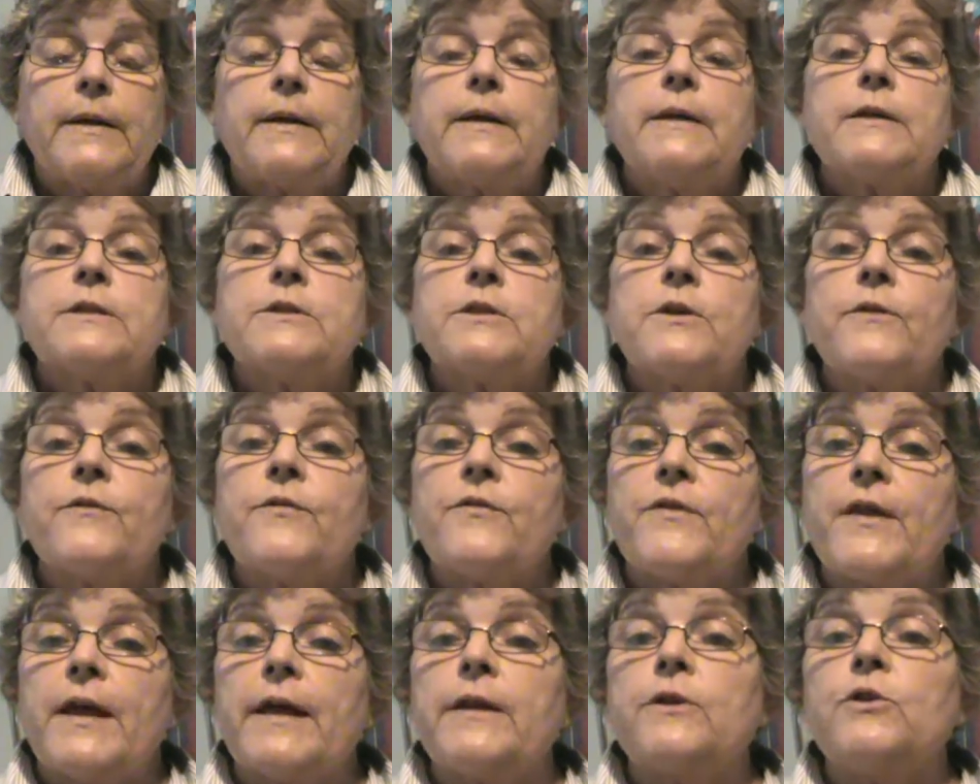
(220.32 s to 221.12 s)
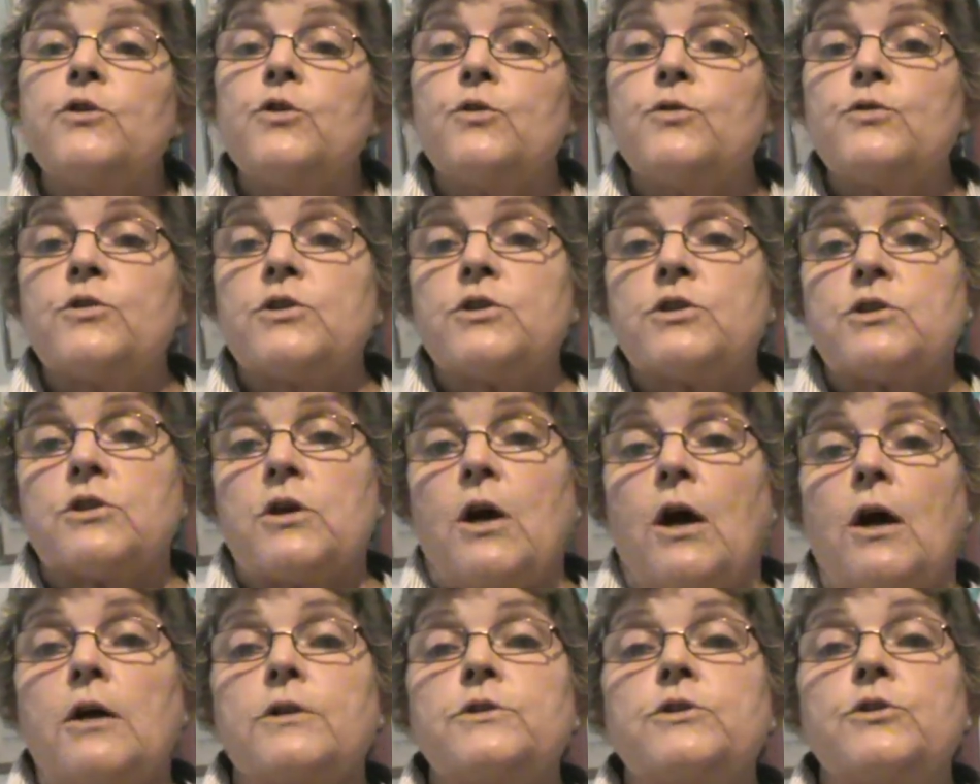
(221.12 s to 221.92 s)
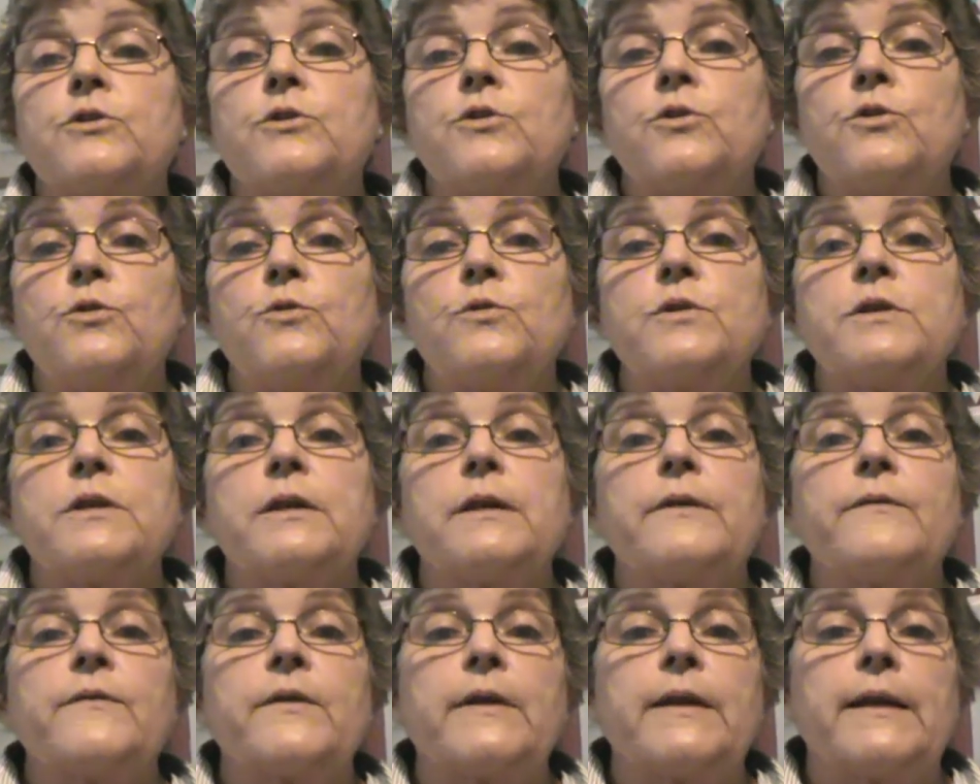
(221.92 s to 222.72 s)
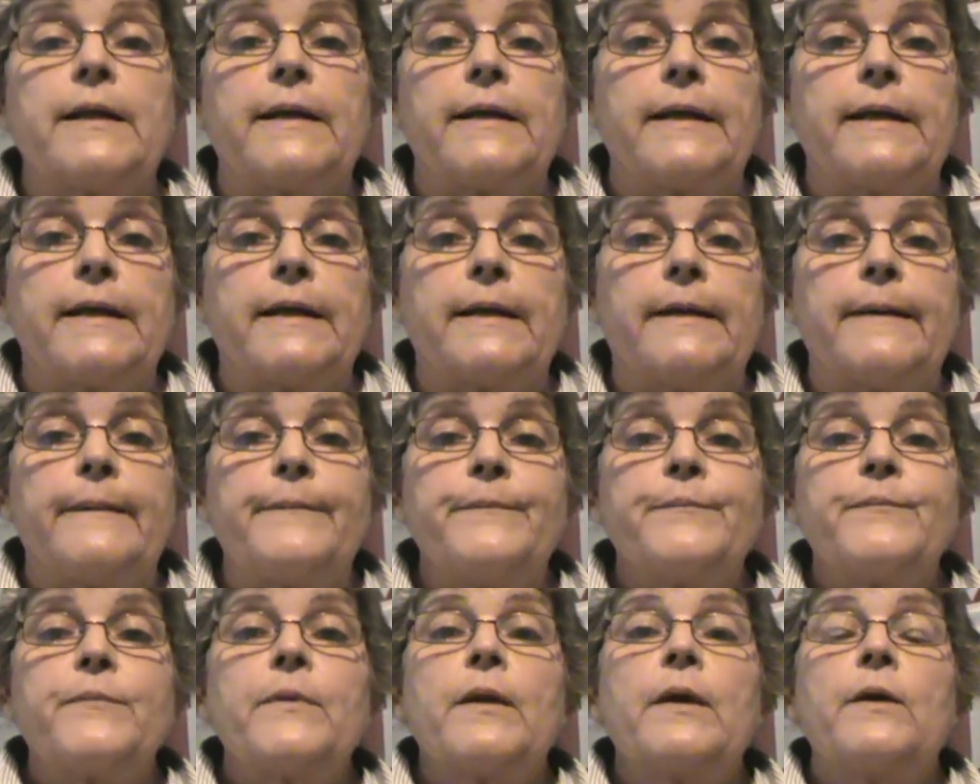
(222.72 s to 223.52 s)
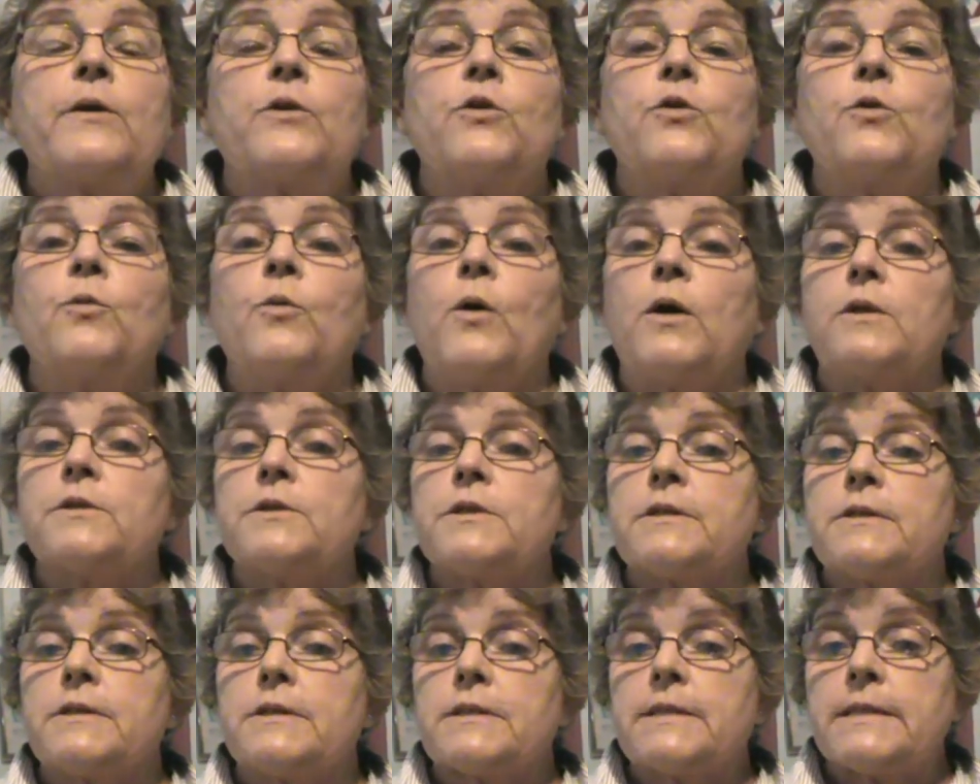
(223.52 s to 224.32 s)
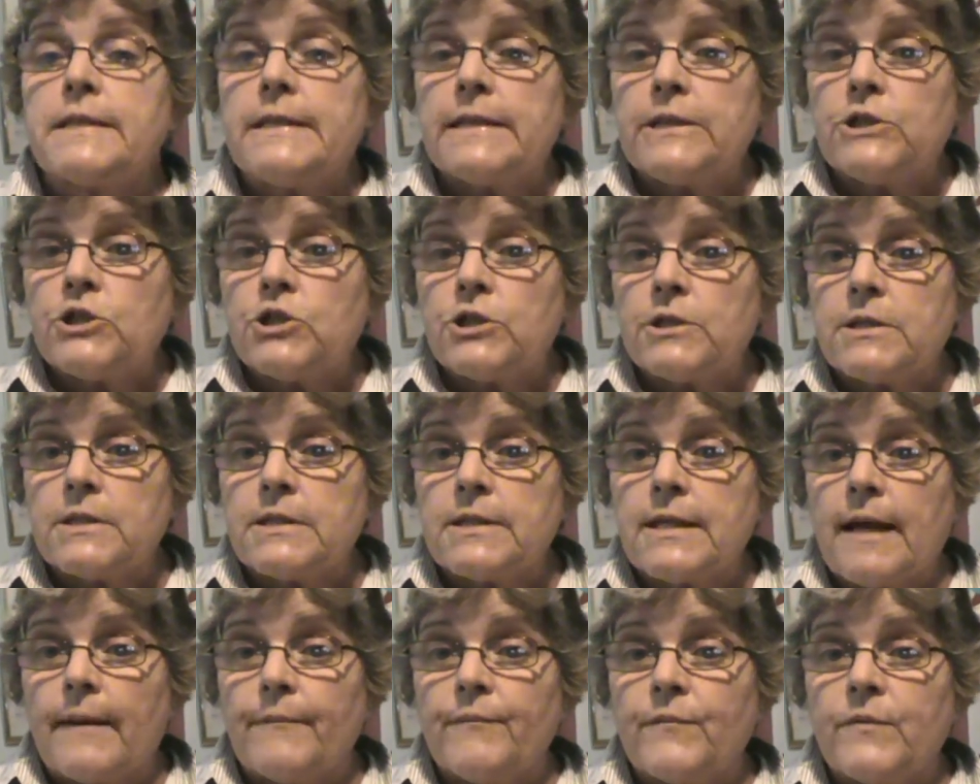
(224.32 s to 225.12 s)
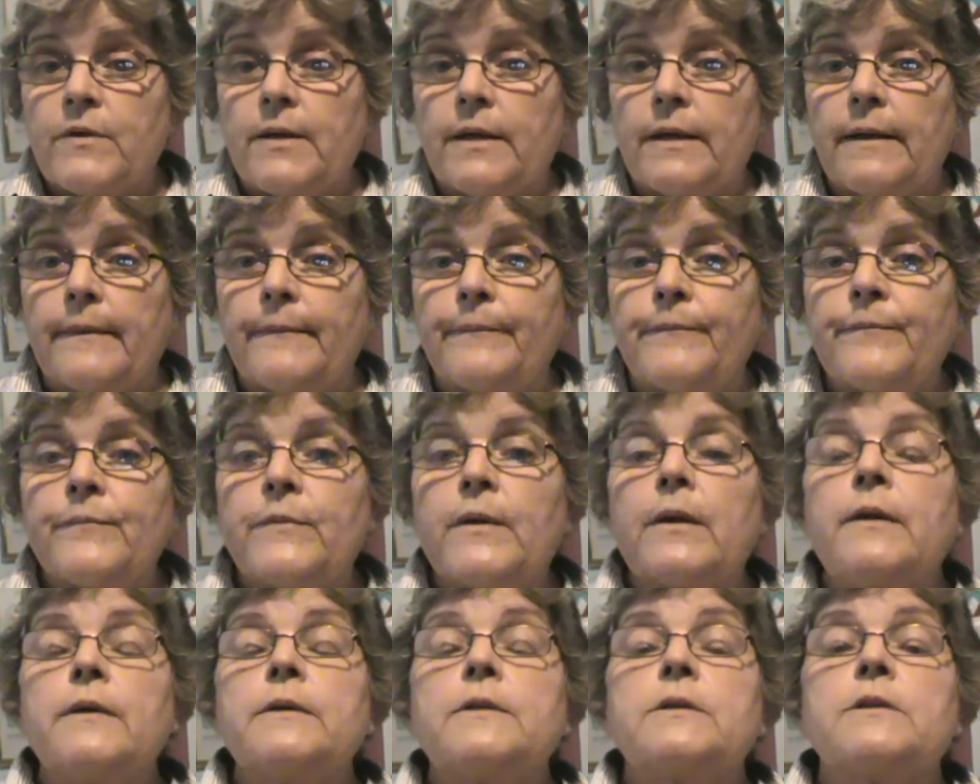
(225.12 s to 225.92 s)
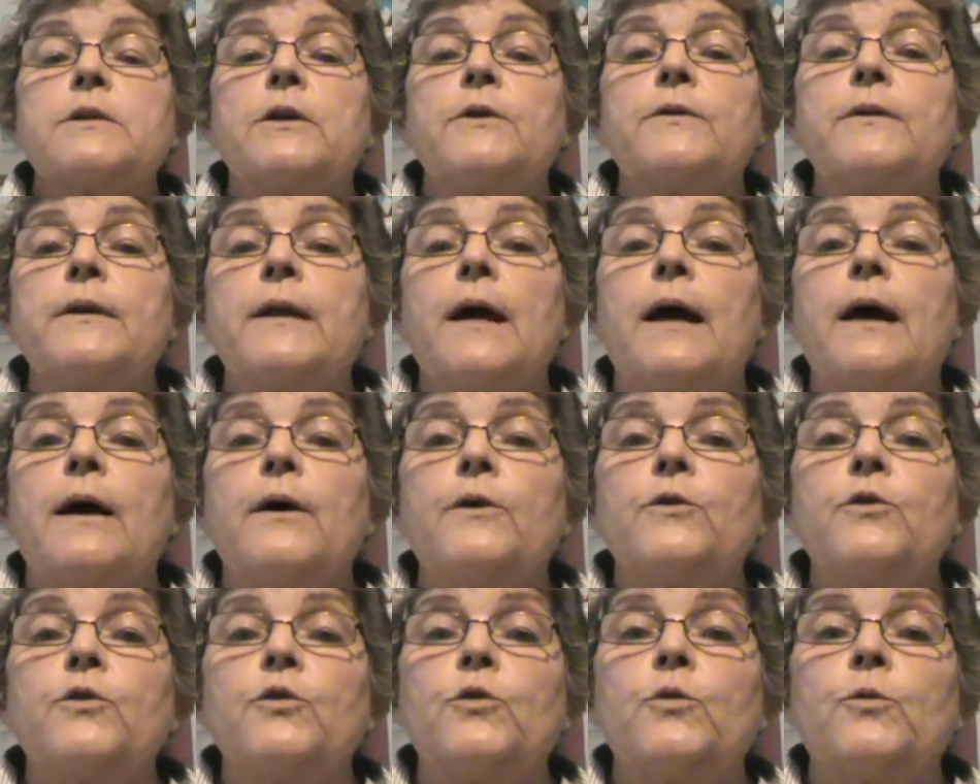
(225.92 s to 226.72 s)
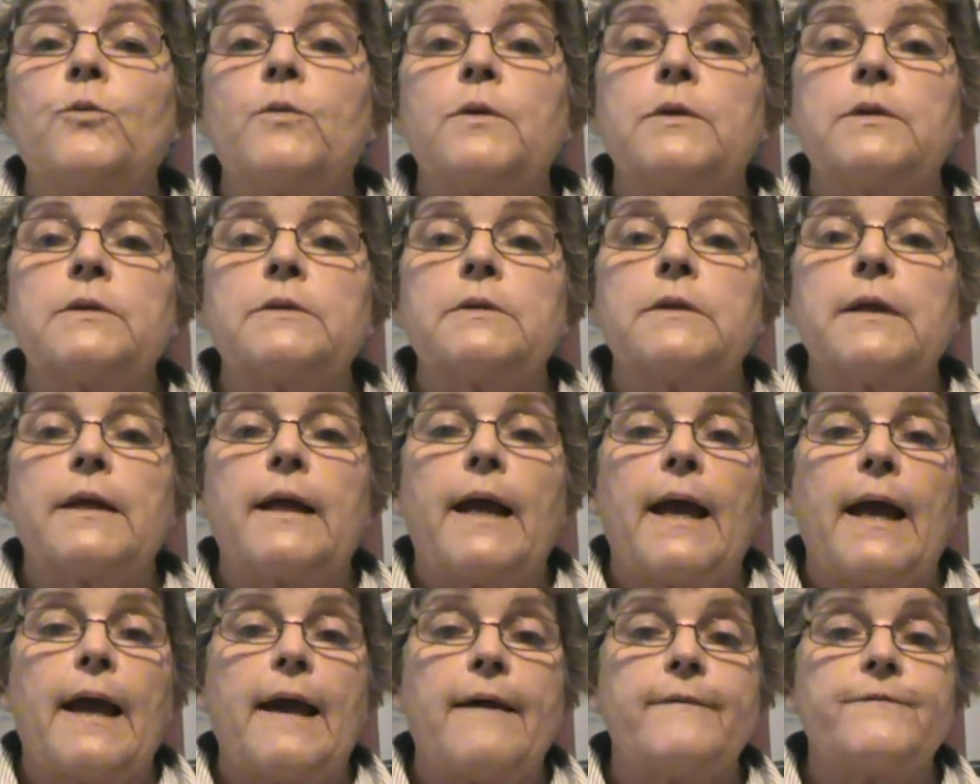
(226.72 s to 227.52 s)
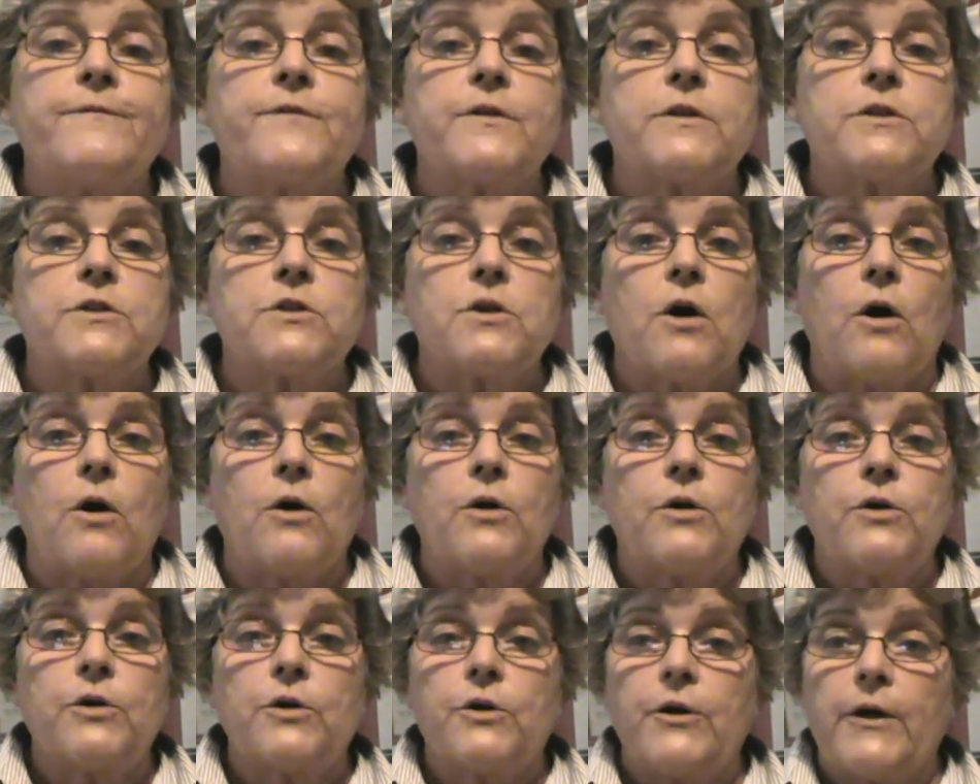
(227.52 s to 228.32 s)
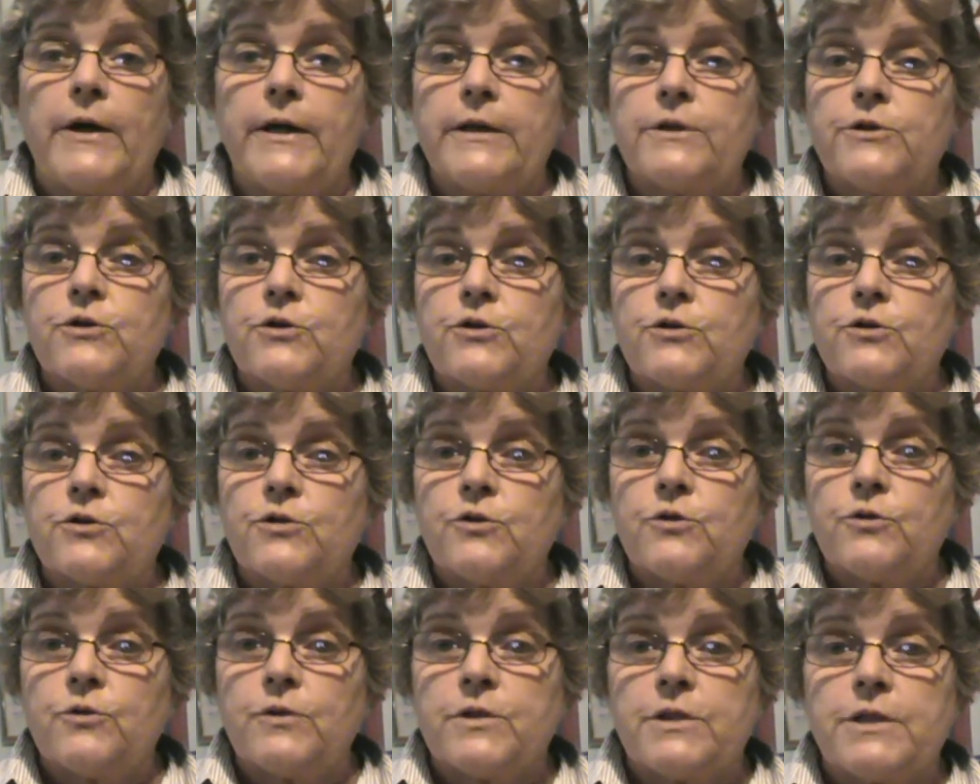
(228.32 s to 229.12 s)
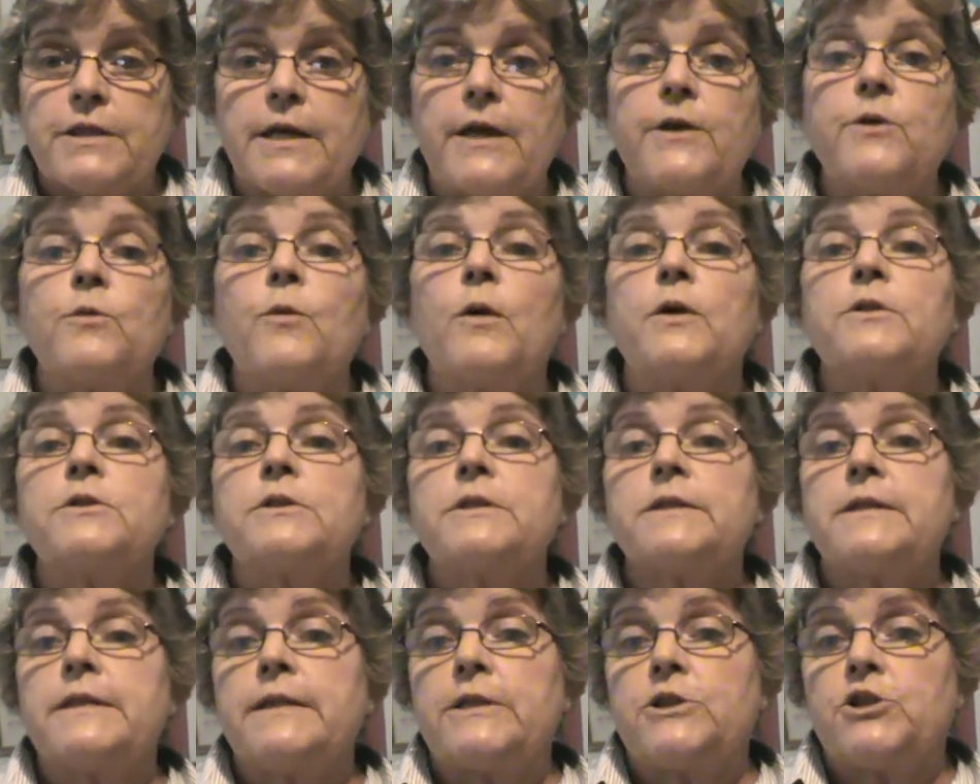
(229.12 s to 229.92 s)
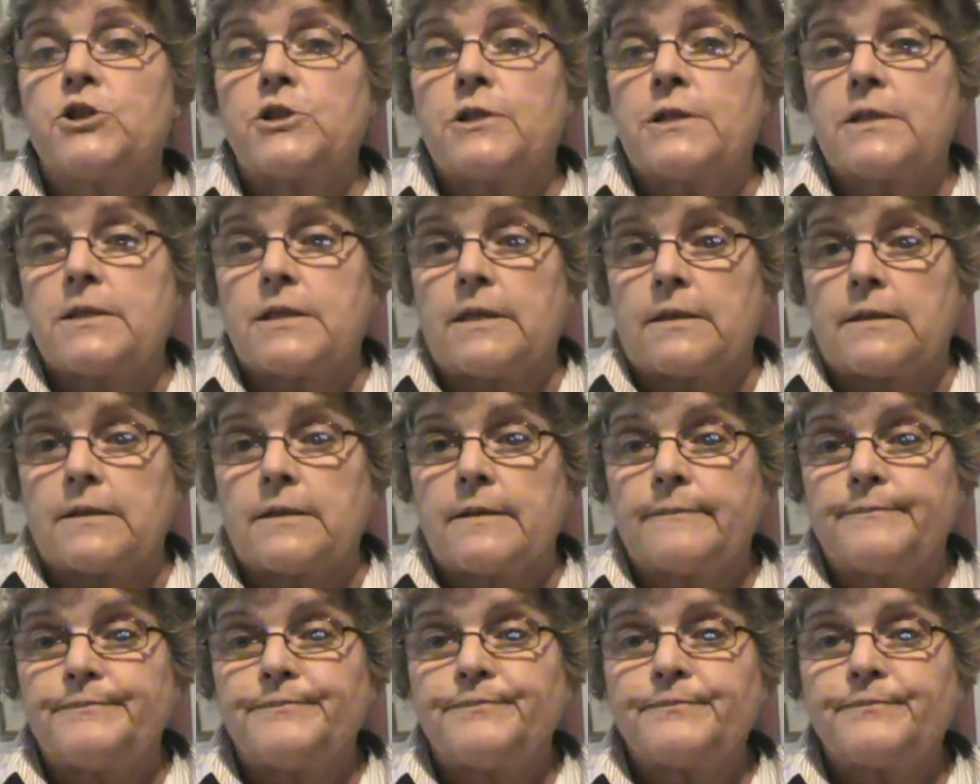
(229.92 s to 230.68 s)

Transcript: So then you start using the clicker. You want to teach it something, so now you will have the dog going to do it. Say you want to teach a sit.